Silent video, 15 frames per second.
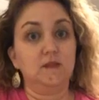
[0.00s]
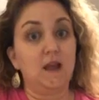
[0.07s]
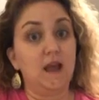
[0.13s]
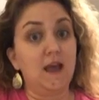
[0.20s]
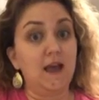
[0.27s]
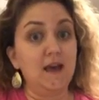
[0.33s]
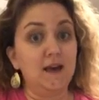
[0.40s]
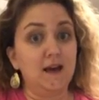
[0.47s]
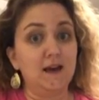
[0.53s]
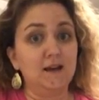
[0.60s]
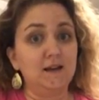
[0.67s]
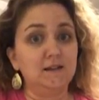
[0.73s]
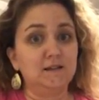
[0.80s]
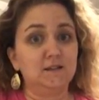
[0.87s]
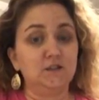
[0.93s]
Hey
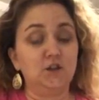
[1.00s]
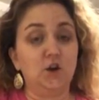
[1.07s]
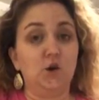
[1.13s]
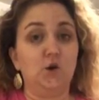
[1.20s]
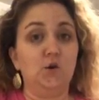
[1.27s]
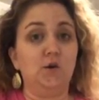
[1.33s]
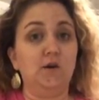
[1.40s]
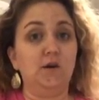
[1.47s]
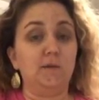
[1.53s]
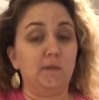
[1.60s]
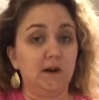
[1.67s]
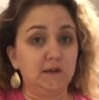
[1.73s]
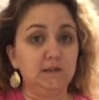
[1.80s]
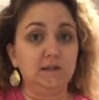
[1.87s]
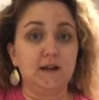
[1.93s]
guys, so I'm
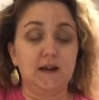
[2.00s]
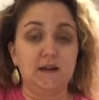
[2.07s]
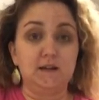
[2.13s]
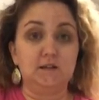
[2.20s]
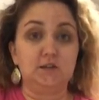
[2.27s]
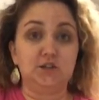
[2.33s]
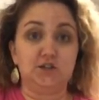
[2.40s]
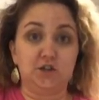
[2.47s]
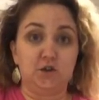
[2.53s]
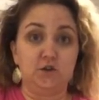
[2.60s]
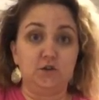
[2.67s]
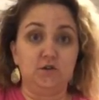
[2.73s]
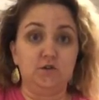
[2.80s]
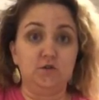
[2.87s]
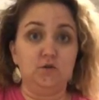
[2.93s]
on tonight to show
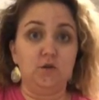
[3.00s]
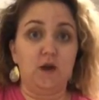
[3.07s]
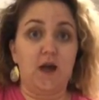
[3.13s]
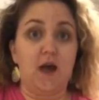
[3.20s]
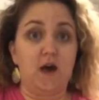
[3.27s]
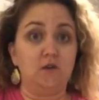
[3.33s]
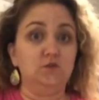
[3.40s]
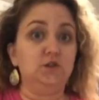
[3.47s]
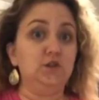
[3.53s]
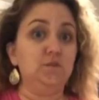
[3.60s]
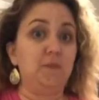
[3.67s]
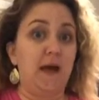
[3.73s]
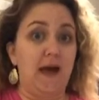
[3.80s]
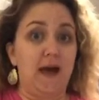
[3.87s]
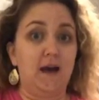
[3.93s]
you how to
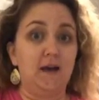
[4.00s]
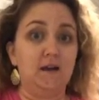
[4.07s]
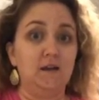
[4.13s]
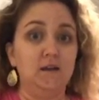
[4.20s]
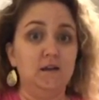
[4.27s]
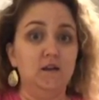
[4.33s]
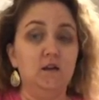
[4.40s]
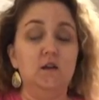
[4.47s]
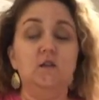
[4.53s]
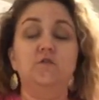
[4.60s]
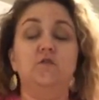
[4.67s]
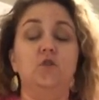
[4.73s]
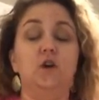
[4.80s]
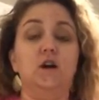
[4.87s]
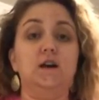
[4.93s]
pack
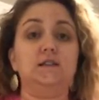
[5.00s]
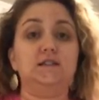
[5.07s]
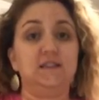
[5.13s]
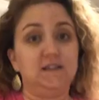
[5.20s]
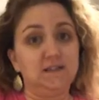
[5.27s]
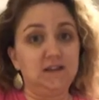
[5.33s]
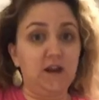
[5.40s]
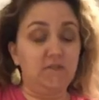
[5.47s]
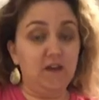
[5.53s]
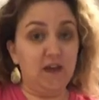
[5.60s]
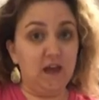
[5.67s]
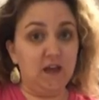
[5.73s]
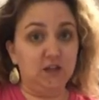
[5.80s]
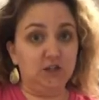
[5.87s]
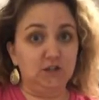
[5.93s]
for a six day
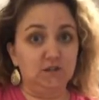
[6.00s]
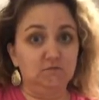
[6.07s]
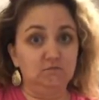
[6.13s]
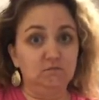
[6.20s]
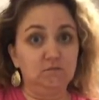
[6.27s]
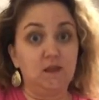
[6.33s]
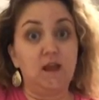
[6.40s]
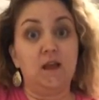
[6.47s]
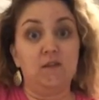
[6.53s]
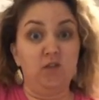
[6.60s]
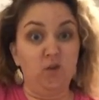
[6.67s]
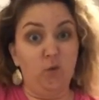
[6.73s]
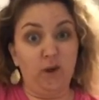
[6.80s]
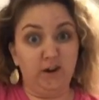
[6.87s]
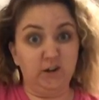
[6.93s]
vacation in the
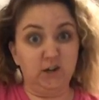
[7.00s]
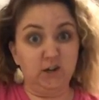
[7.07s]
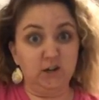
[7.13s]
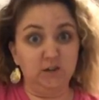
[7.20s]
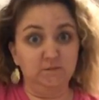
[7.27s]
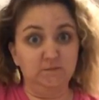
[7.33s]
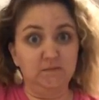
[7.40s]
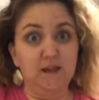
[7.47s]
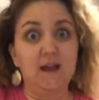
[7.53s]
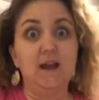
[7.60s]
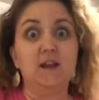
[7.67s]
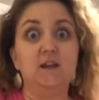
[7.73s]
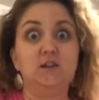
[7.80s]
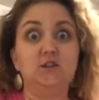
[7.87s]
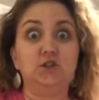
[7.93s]
winter
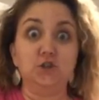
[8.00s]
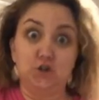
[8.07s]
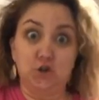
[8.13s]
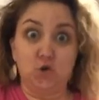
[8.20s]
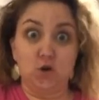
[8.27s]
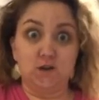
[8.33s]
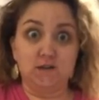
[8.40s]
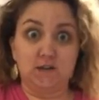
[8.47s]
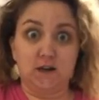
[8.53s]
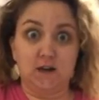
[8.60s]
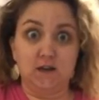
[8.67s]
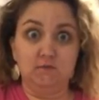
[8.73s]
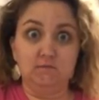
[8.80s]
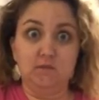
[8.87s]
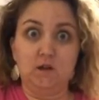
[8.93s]
to New York
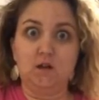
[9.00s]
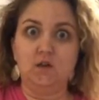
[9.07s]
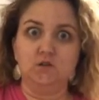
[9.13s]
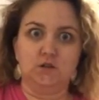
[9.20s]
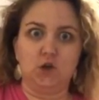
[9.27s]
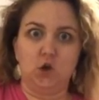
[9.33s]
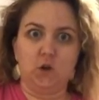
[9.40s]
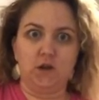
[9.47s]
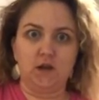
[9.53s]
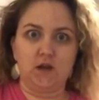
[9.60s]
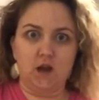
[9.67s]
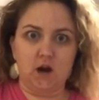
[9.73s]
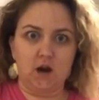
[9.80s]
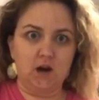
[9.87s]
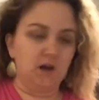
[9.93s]
City using only a
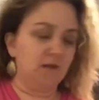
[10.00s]
carry on.